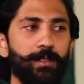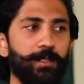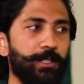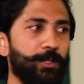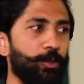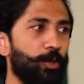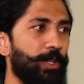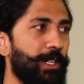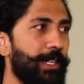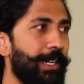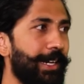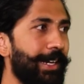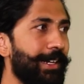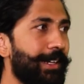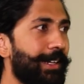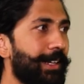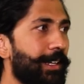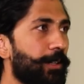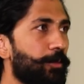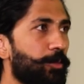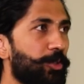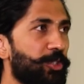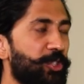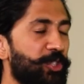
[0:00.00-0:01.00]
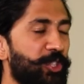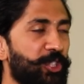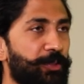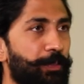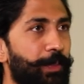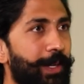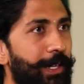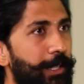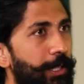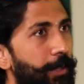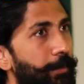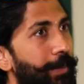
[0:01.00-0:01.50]
So a Great Dane was just
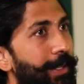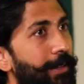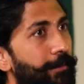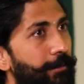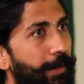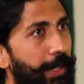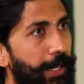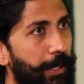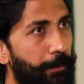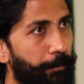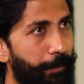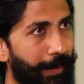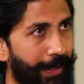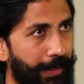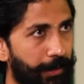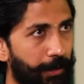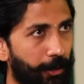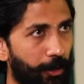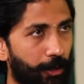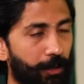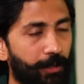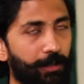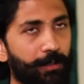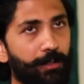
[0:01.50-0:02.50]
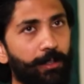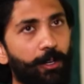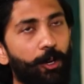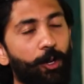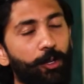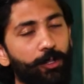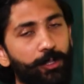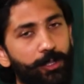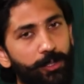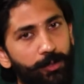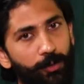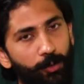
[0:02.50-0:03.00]
bred to be a very big dog.
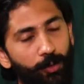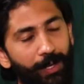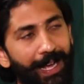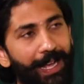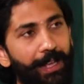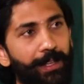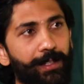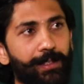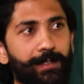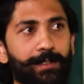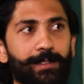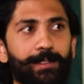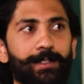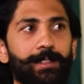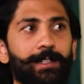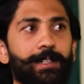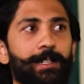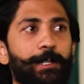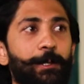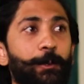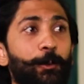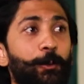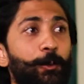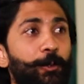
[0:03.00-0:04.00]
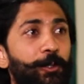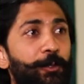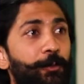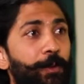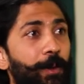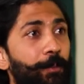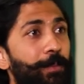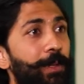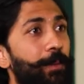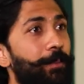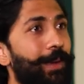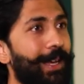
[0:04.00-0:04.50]
Also mm-hmm. has roots
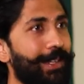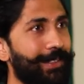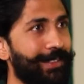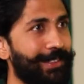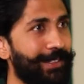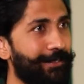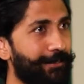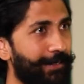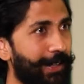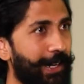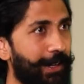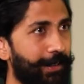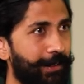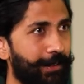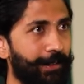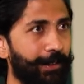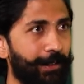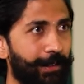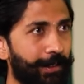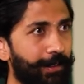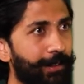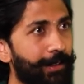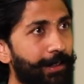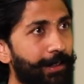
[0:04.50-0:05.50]
from the Mastiff category.